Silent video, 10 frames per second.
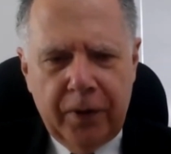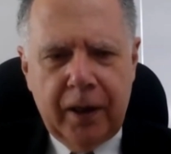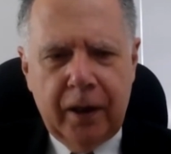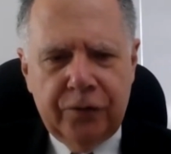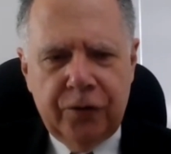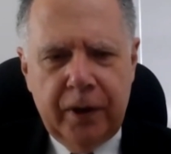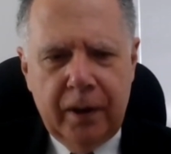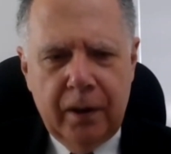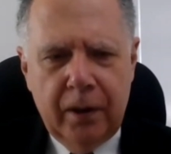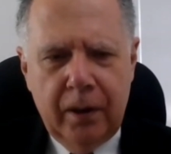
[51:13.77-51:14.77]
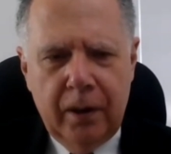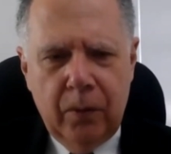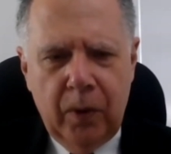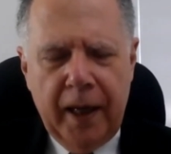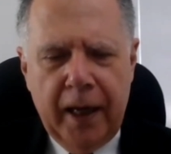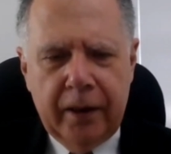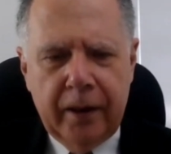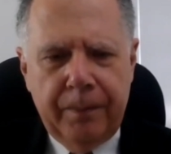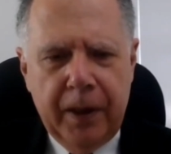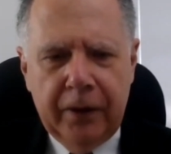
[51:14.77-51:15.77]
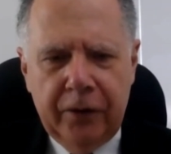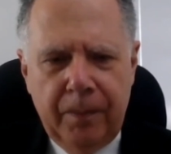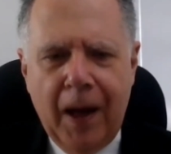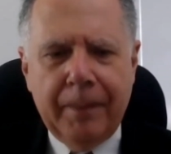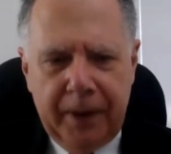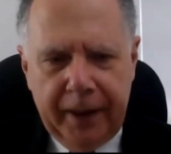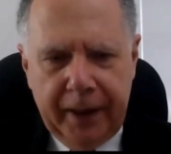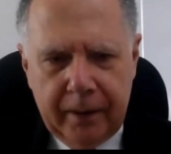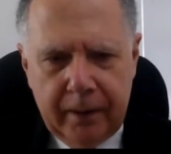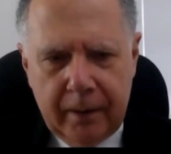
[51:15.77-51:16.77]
of the country will end up being depopulated,